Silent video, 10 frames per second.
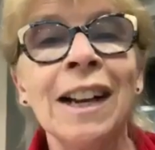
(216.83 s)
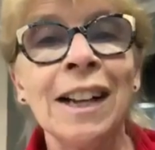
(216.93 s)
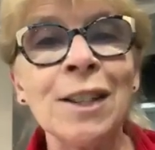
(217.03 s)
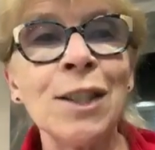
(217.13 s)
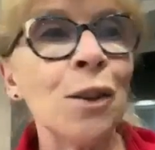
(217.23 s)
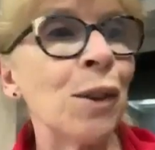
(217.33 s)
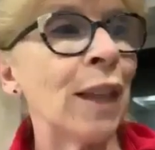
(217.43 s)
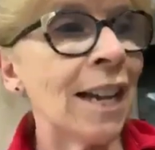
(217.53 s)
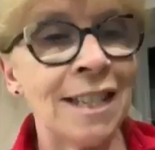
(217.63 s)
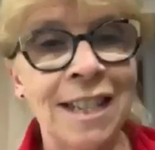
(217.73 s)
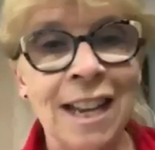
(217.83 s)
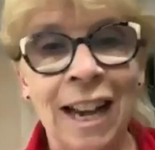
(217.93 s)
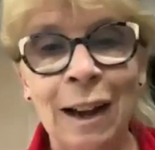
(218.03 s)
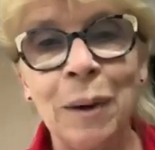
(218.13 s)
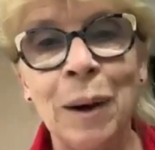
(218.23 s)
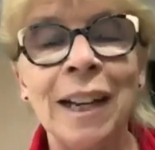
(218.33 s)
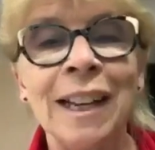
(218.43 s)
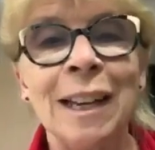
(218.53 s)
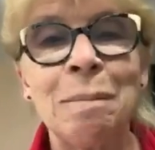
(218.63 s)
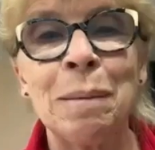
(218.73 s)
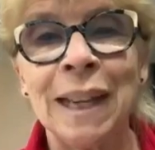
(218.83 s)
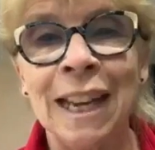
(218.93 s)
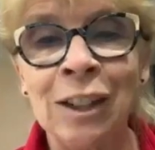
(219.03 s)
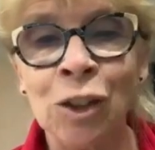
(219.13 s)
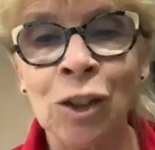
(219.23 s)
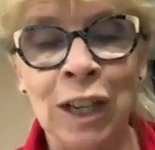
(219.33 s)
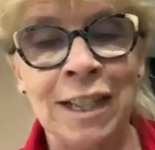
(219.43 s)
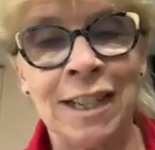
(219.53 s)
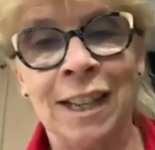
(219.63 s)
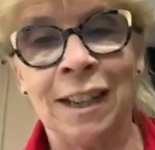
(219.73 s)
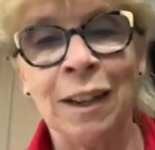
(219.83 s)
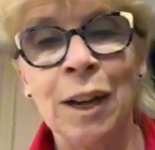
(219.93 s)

And so that's how I keep it interesting.